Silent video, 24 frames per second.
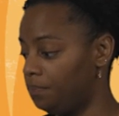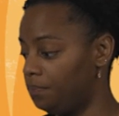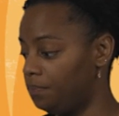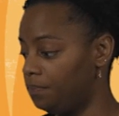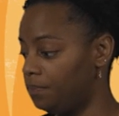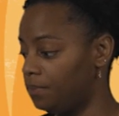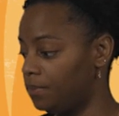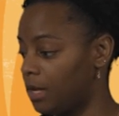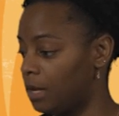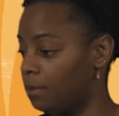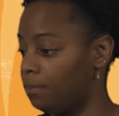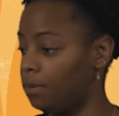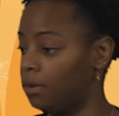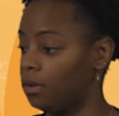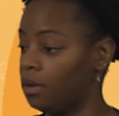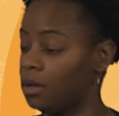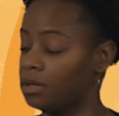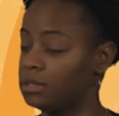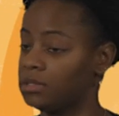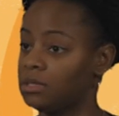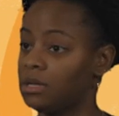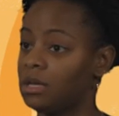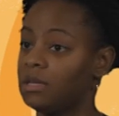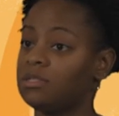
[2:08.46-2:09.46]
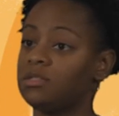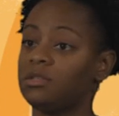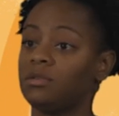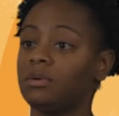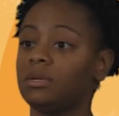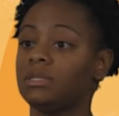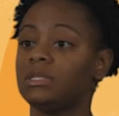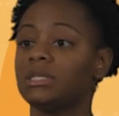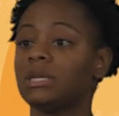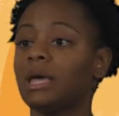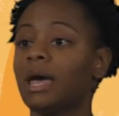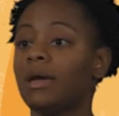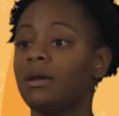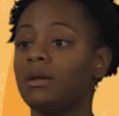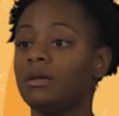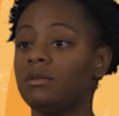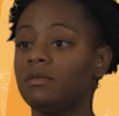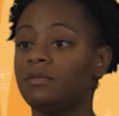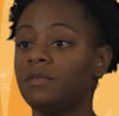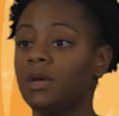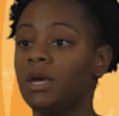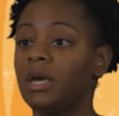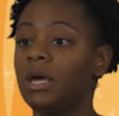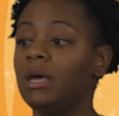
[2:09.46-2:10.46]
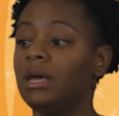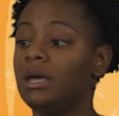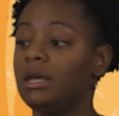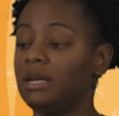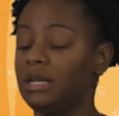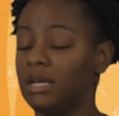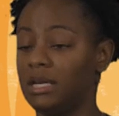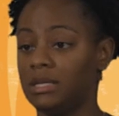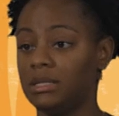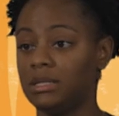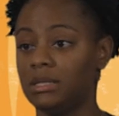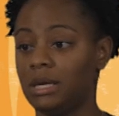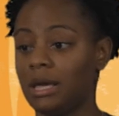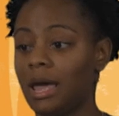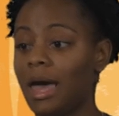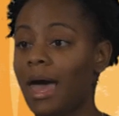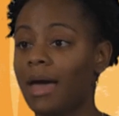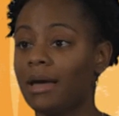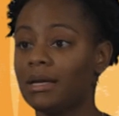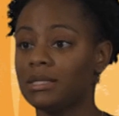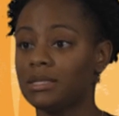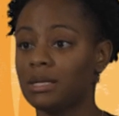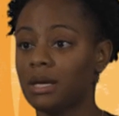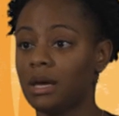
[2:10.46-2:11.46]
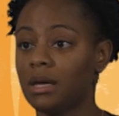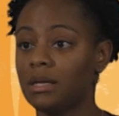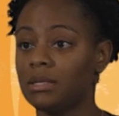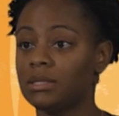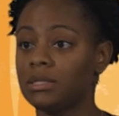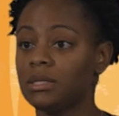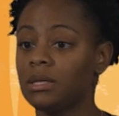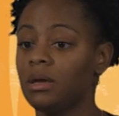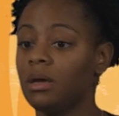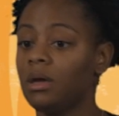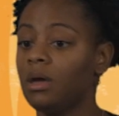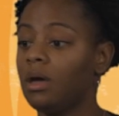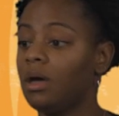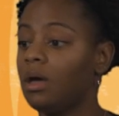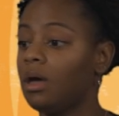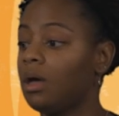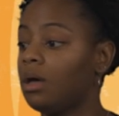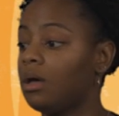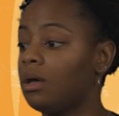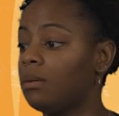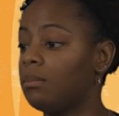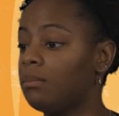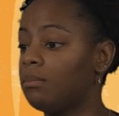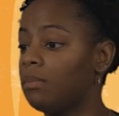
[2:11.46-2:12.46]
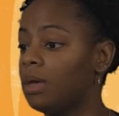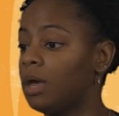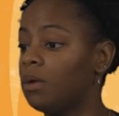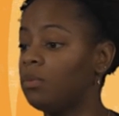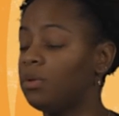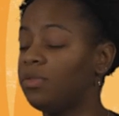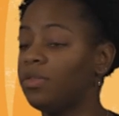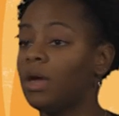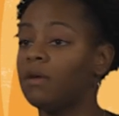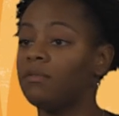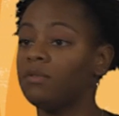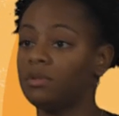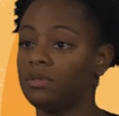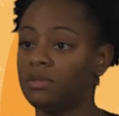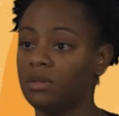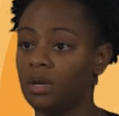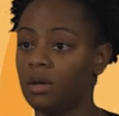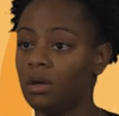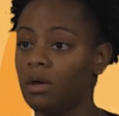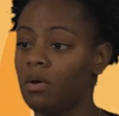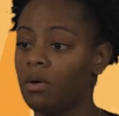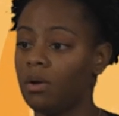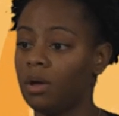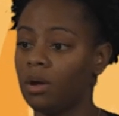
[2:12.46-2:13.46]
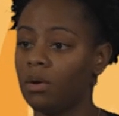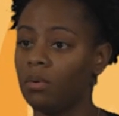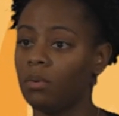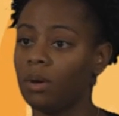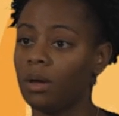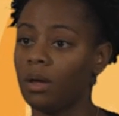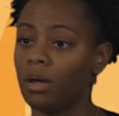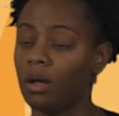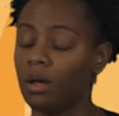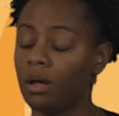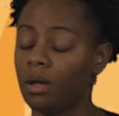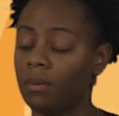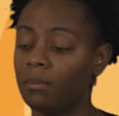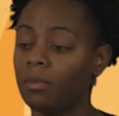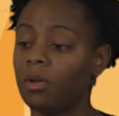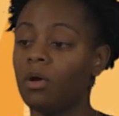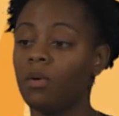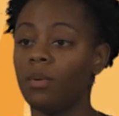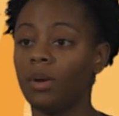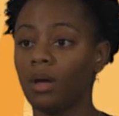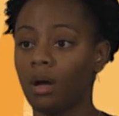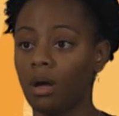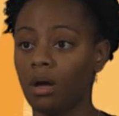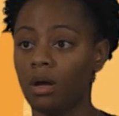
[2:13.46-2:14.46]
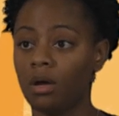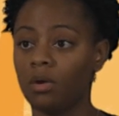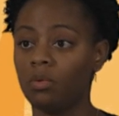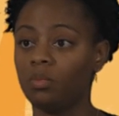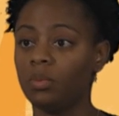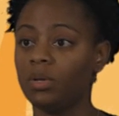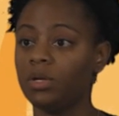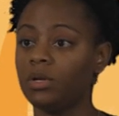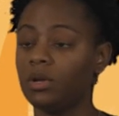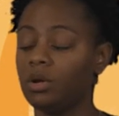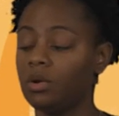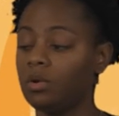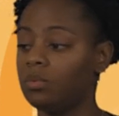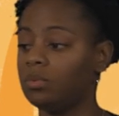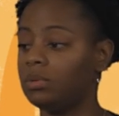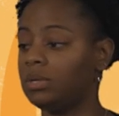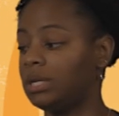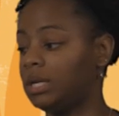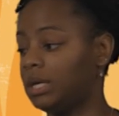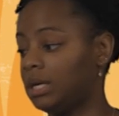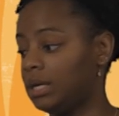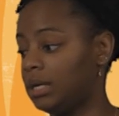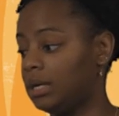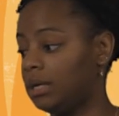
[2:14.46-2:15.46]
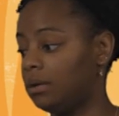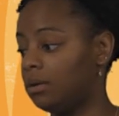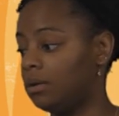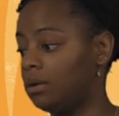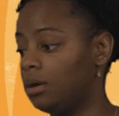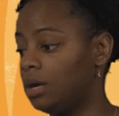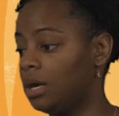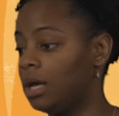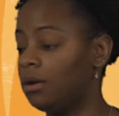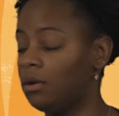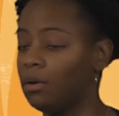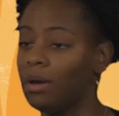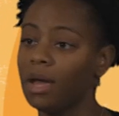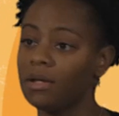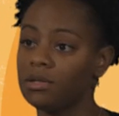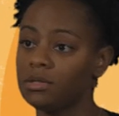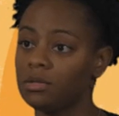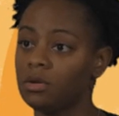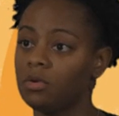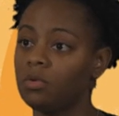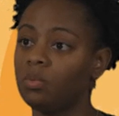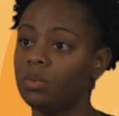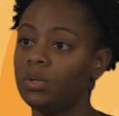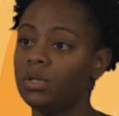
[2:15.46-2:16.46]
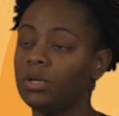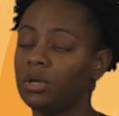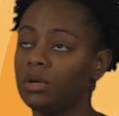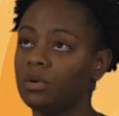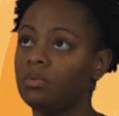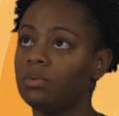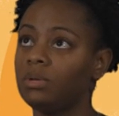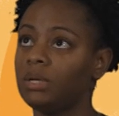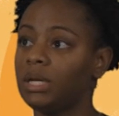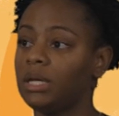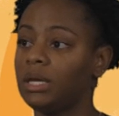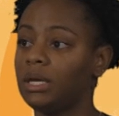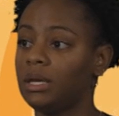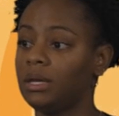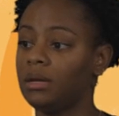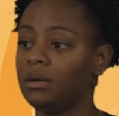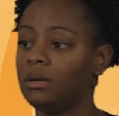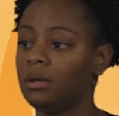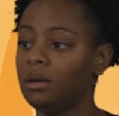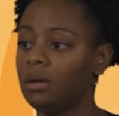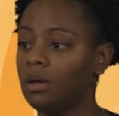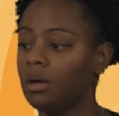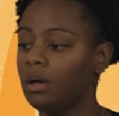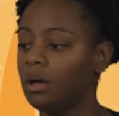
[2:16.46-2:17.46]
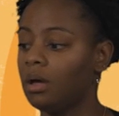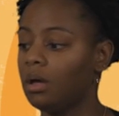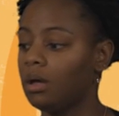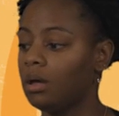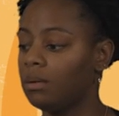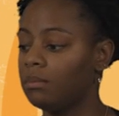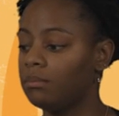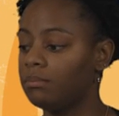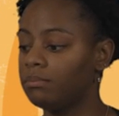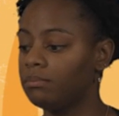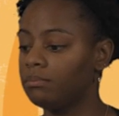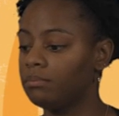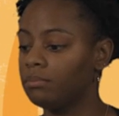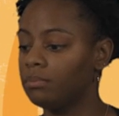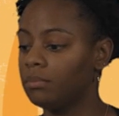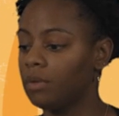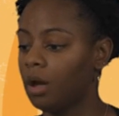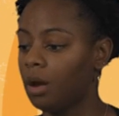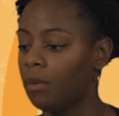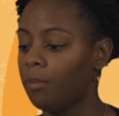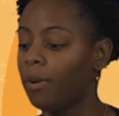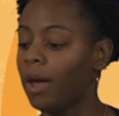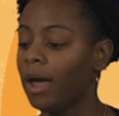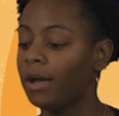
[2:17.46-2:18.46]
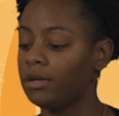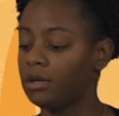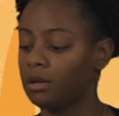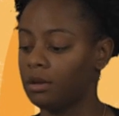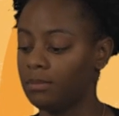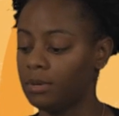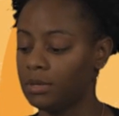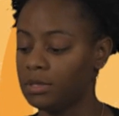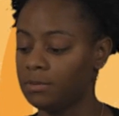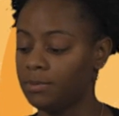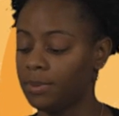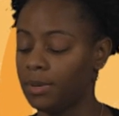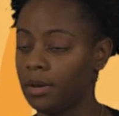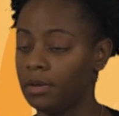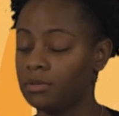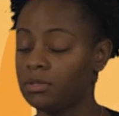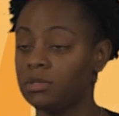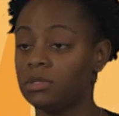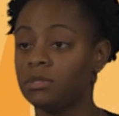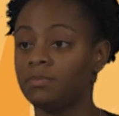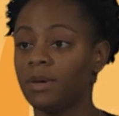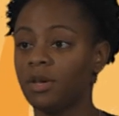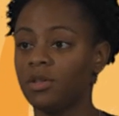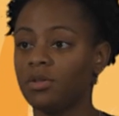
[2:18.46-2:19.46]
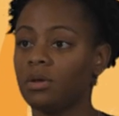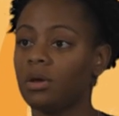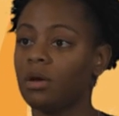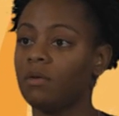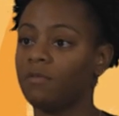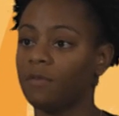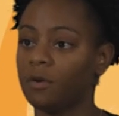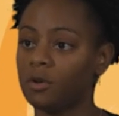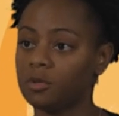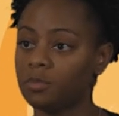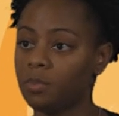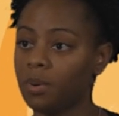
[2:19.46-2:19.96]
it belongs to us, so it's kind of an easy access. Um, and with everything going, around, um, going on, we don't need, in grad school, we don't need um, our practicum experience, especially our first